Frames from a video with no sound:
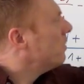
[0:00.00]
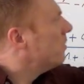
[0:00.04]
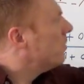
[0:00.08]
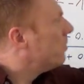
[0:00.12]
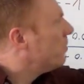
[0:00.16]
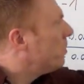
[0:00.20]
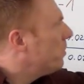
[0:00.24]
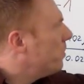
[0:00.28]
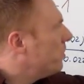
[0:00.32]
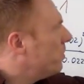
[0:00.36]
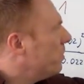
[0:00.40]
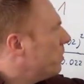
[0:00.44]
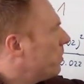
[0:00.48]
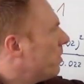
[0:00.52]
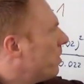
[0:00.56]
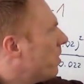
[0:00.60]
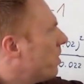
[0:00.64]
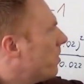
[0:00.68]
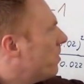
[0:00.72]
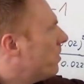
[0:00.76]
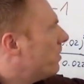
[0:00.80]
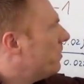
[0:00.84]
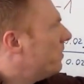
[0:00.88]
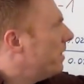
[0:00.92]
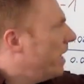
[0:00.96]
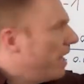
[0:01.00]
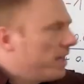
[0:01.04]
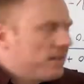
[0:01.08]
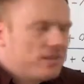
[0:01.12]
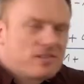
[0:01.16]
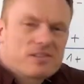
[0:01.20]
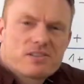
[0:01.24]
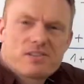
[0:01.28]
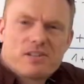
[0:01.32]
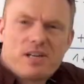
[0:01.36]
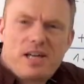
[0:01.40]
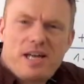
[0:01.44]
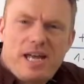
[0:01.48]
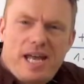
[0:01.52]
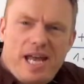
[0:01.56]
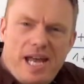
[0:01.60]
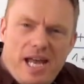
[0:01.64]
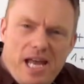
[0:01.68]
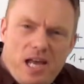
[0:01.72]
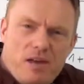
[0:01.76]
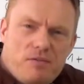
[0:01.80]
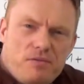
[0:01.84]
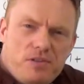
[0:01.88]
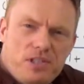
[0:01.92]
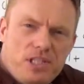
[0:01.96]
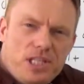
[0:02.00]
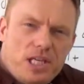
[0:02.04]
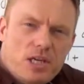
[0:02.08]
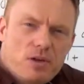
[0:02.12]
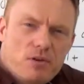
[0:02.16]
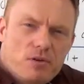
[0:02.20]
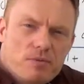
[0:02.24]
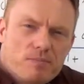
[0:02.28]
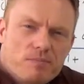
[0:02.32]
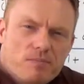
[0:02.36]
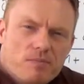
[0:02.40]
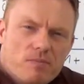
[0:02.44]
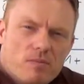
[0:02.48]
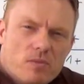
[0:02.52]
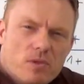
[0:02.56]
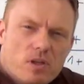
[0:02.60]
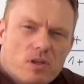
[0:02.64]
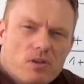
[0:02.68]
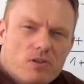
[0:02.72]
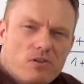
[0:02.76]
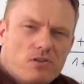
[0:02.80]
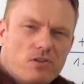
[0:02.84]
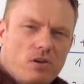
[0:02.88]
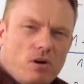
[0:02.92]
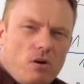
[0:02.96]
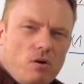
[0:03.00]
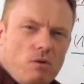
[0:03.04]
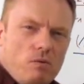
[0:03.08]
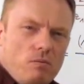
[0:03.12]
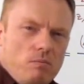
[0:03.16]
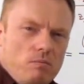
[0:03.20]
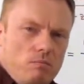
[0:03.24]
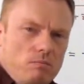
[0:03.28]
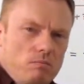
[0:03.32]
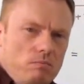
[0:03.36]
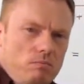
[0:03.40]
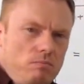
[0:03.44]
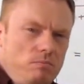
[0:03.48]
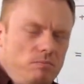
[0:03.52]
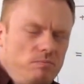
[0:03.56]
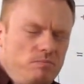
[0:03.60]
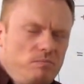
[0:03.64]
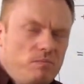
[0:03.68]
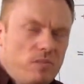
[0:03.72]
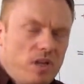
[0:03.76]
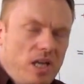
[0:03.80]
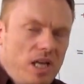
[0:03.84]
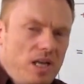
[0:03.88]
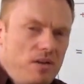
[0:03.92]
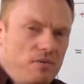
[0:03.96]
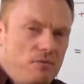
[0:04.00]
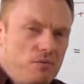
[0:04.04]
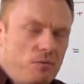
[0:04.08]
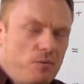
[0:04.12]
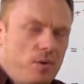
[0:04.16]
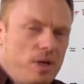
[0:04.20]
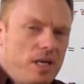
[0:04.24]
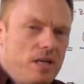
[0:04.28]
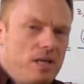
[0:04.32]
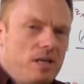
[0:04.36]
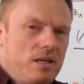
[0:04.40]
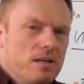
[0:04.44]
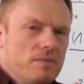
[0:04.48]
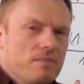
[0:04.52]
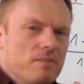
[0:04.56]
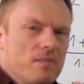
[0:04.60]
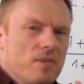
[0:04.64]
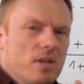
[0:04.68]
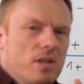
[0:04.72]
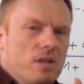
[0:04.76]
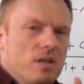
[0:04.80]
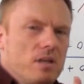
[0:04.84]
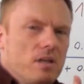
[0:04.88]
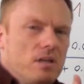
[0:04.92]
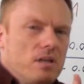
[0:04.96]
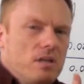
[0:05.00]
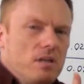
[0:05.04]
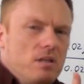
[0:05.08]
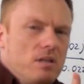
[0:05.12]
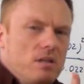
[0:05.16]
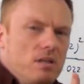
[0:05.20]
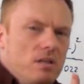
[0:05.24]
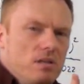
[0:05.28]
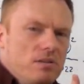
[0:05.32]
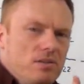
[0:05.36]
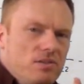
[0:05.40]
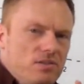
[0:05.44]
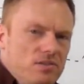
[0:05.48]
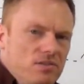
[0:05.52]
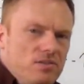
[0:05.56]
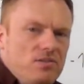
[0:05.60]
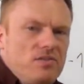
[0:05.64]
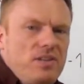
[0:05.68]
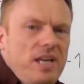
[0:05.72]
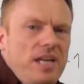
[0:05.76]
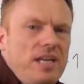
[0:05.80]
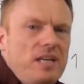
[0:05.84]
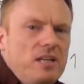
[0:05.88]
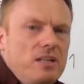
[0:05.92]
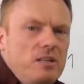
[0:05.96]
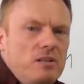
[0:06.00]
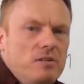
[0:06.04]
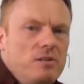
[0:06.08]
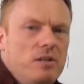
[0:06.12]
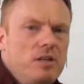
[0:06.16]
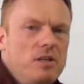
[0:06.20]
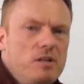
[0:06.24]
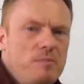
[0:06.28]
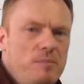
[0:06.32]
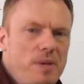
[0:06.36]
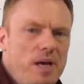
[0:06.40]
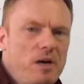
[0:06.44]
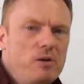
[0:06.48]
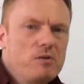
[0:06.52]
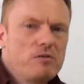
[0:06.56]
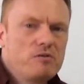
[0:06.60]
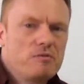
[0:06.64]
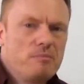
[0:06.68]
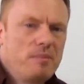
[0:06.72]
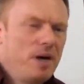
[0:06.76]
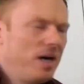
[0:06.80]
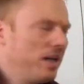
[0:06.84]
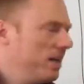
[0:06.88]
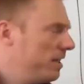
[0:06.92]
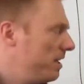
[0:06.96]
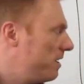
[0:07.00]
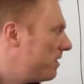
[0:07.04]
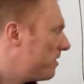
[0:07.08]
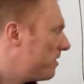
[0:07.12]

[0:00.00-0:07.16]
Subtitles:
to the next half year. So, if we take an amount of money,